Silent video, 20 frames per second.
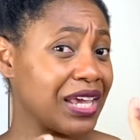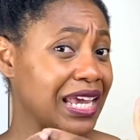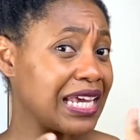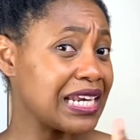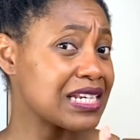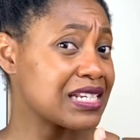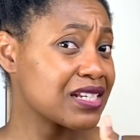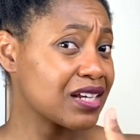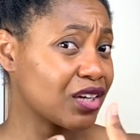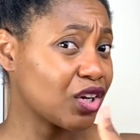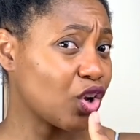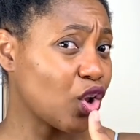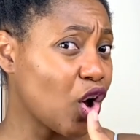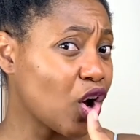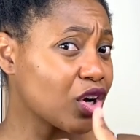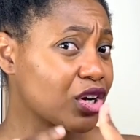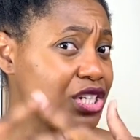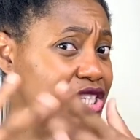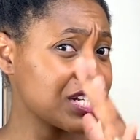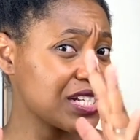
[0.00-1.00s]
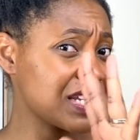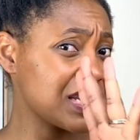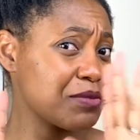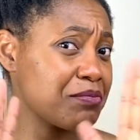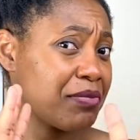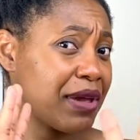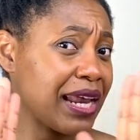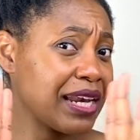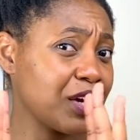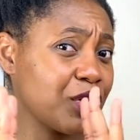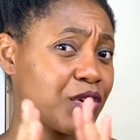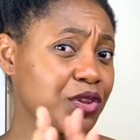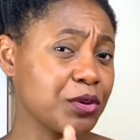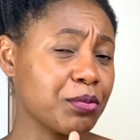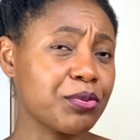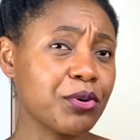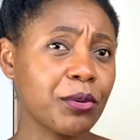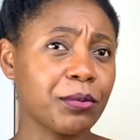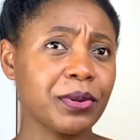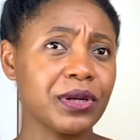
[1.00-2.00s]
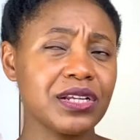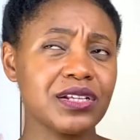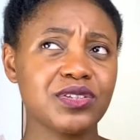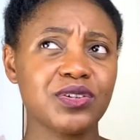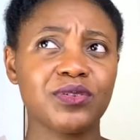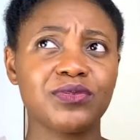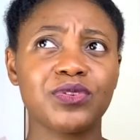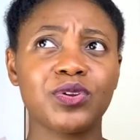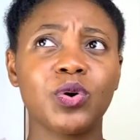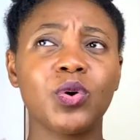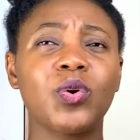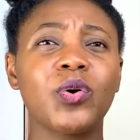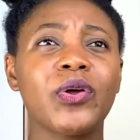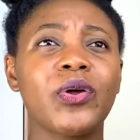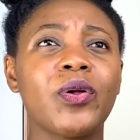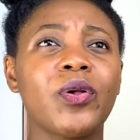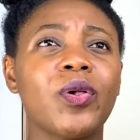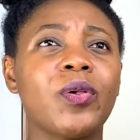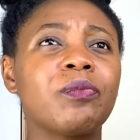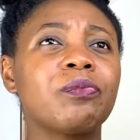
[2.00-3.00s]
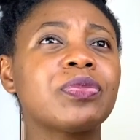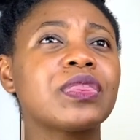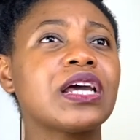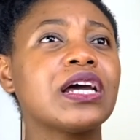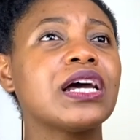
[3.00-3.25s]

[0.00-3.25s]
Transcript: interlock just depending on the properties of the oil.